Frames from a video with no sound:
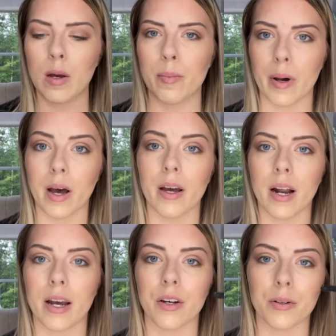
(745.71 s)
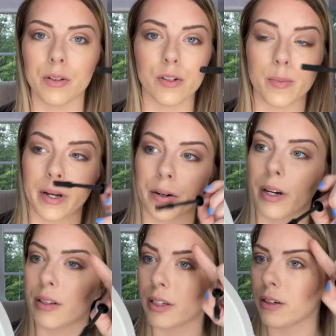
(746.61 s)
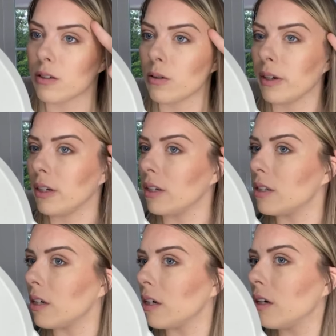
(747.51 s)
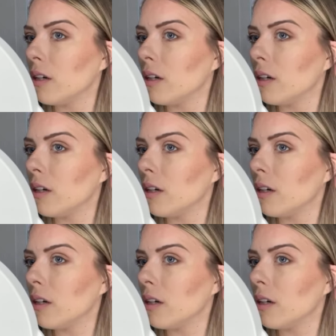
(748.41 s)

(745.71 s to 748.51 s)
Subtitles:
but I know there's better out there, so I need to